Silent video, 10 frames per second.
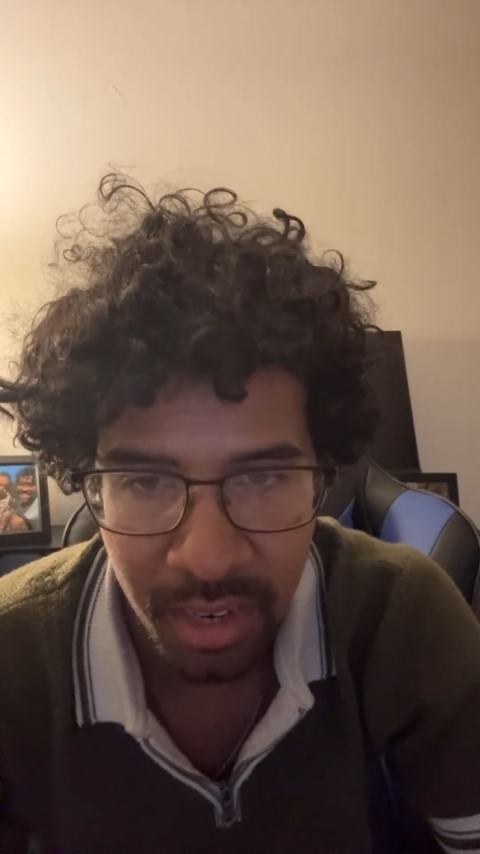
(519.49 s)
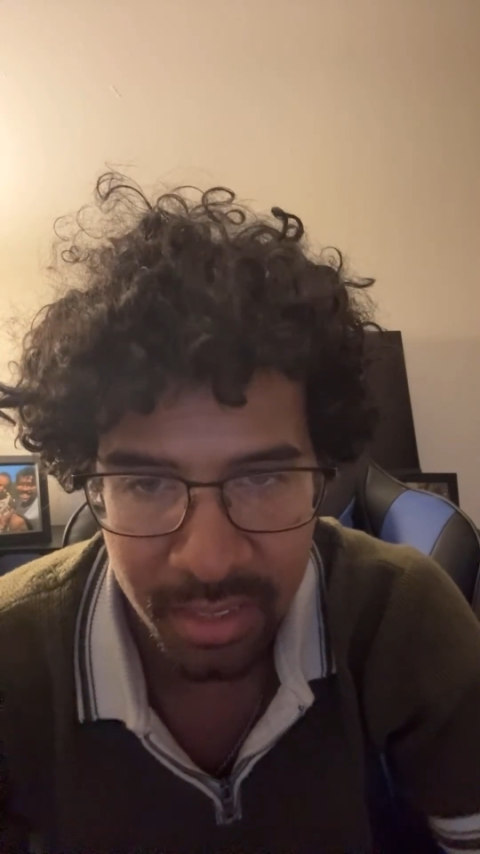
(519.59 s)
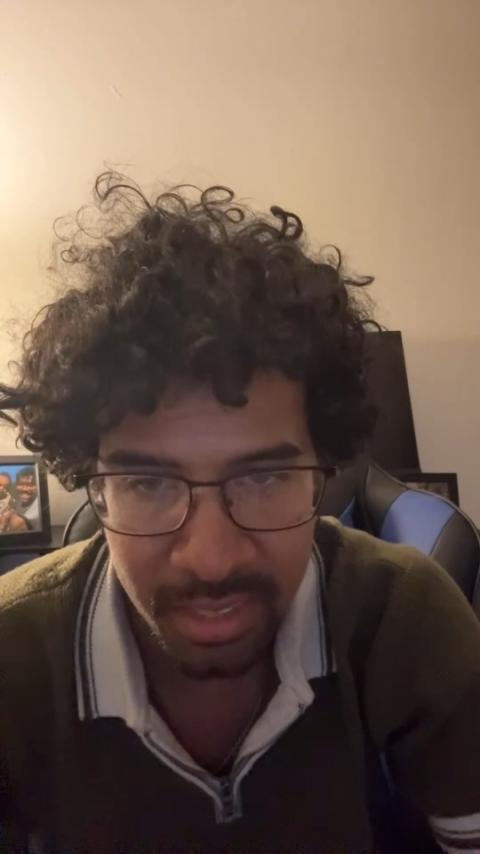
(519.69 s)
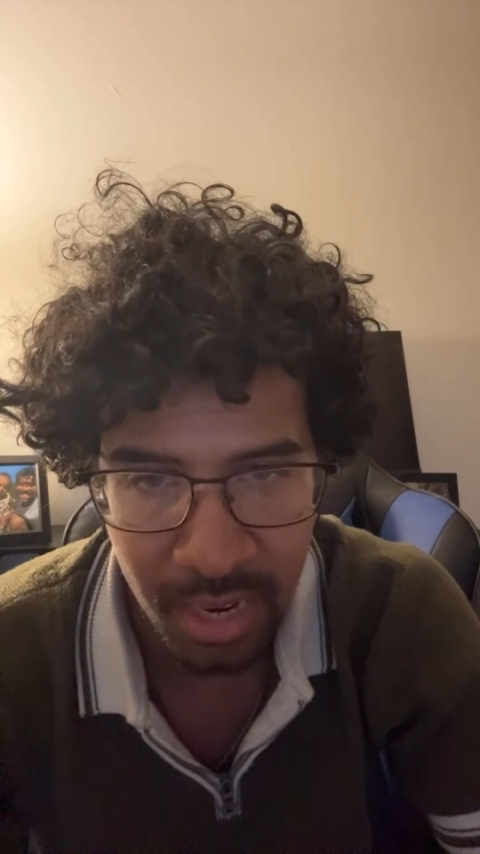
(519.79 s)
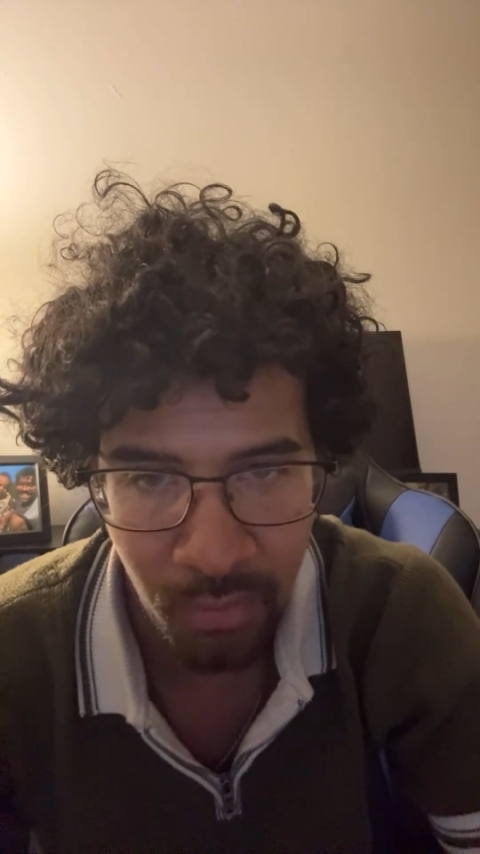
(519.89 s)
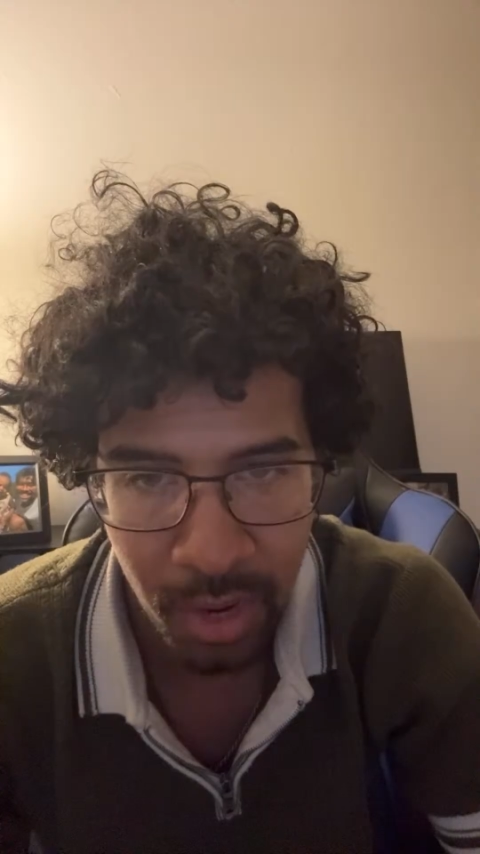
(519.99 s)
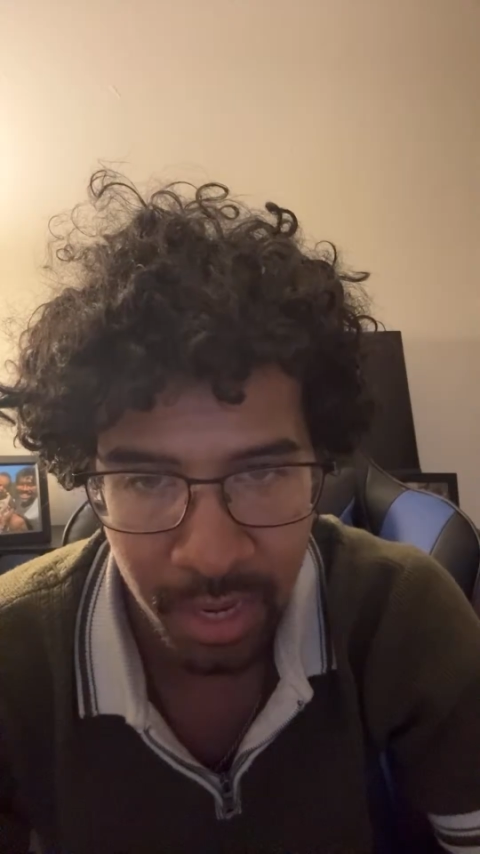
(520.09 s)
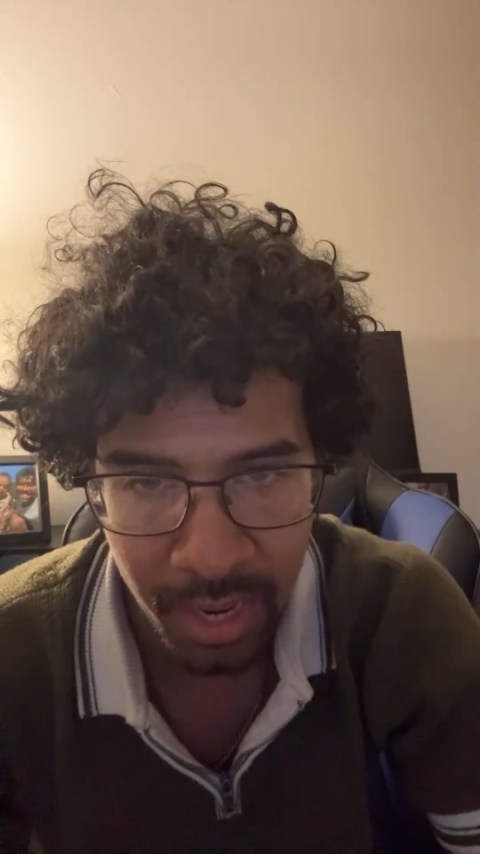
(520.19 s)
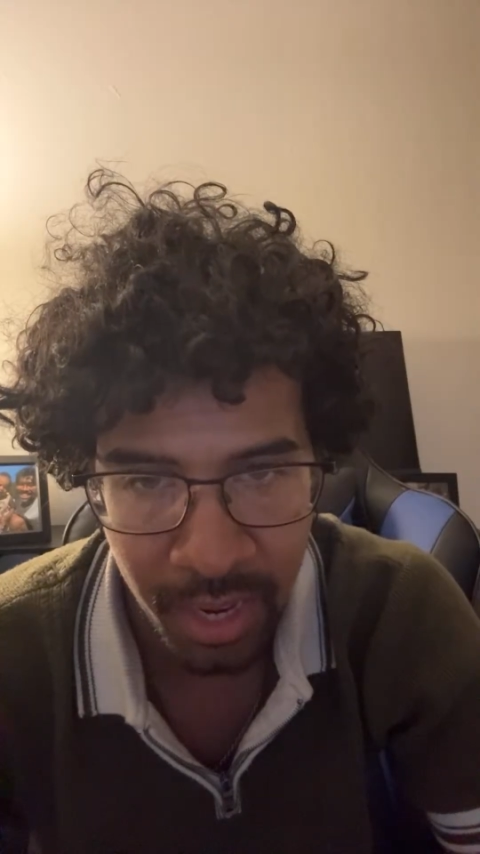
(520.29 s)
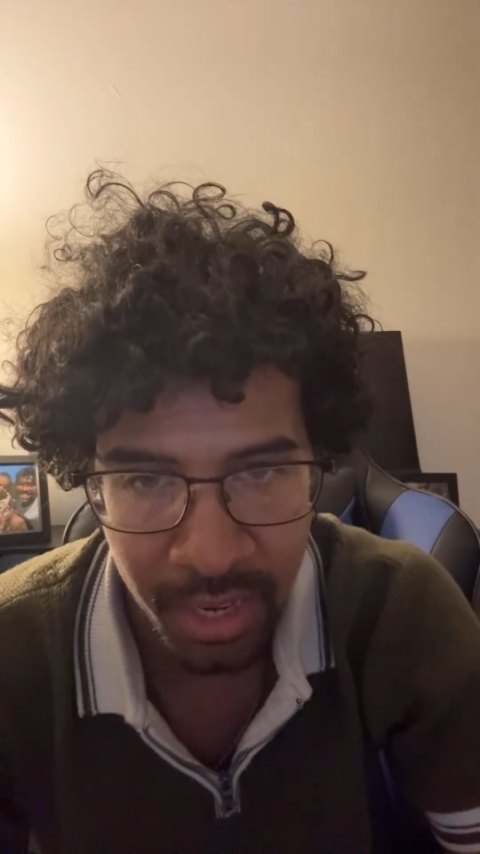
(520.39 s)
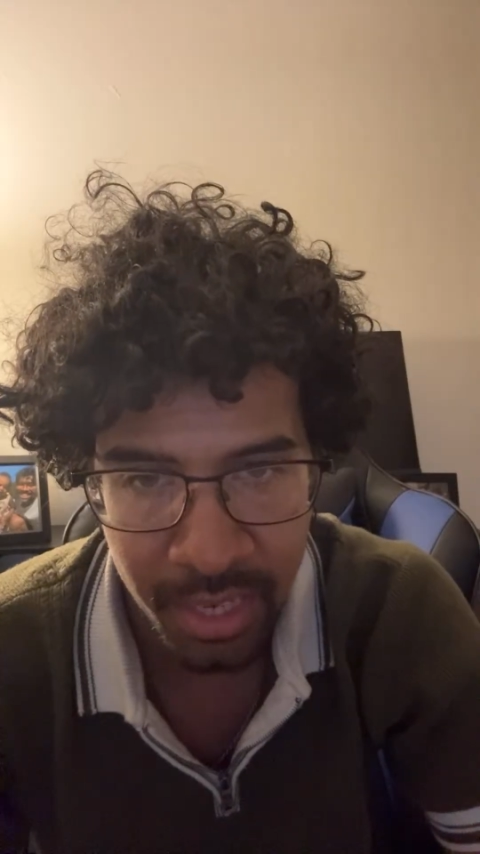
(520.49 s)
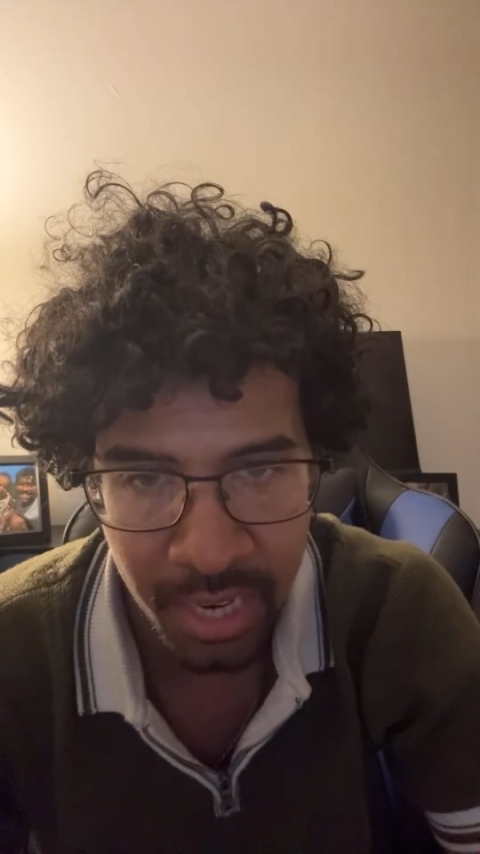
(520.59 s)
tie rod end.